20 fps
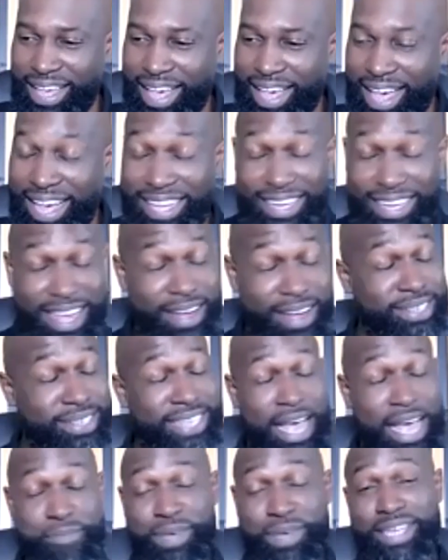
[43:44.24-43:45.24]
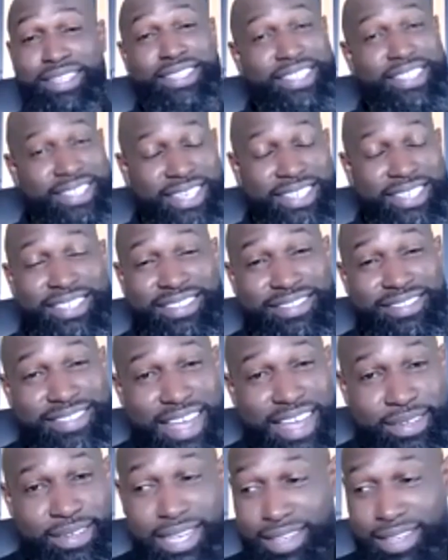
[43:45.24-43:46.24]
and I made a decision.
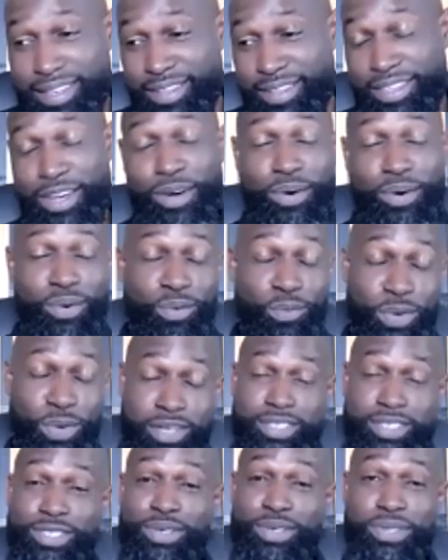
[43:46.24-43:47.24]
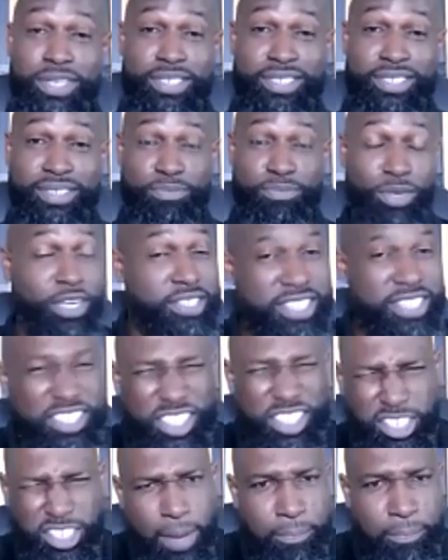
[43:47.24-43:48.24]
I was like, yo, we're gonna do this because
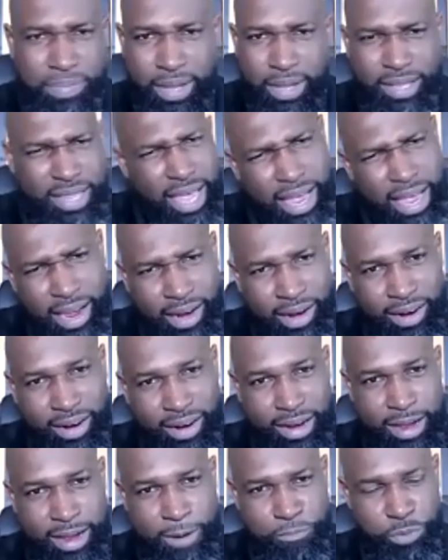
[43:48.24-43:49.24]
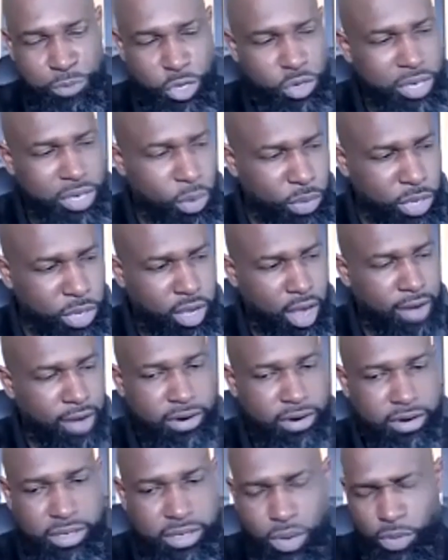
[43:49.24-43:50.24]
there's something there, that we
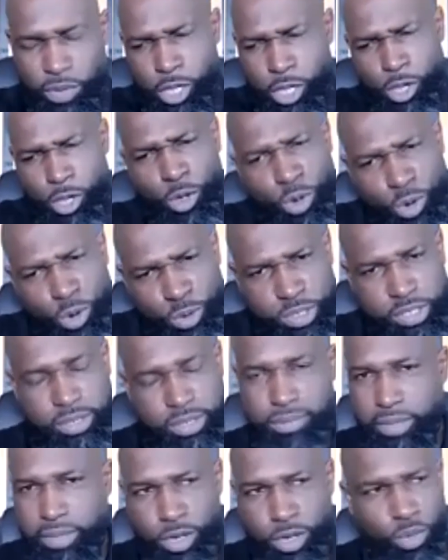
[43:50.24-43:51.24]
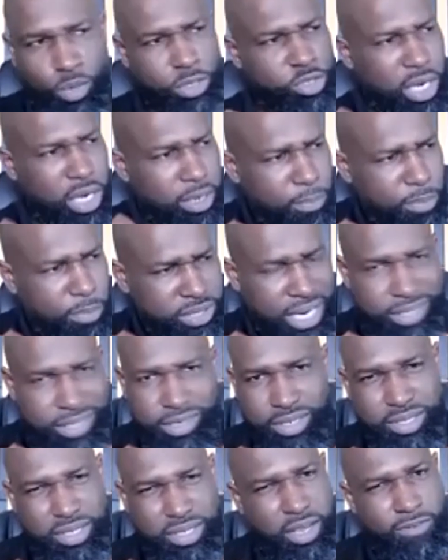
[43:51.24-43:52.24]
cover, that we close, we're trying to protect
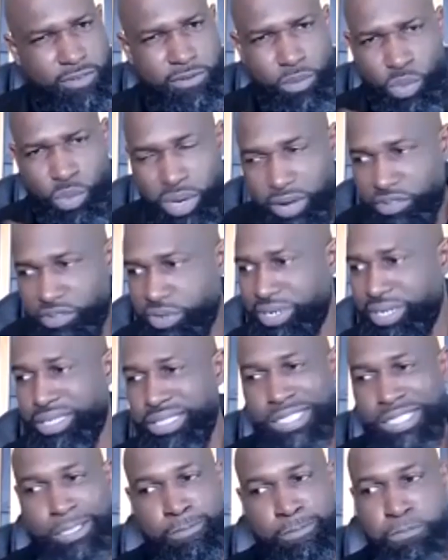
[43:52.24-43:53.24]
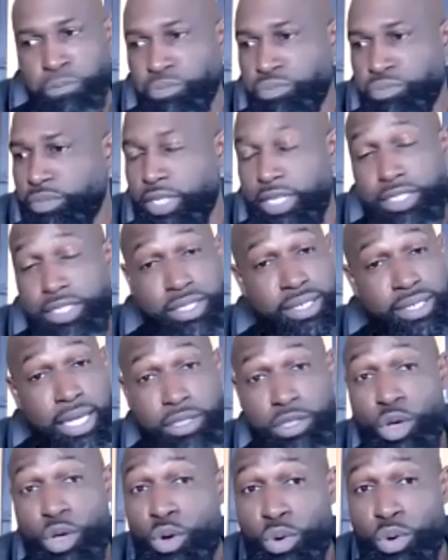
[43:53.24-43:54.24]
ourselves from whatever it is. And she's
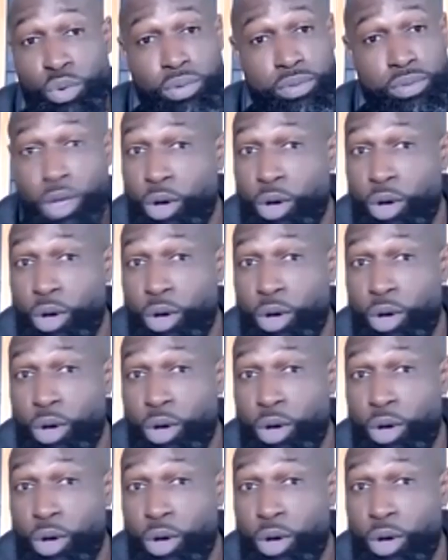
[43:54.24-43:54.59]
like, no,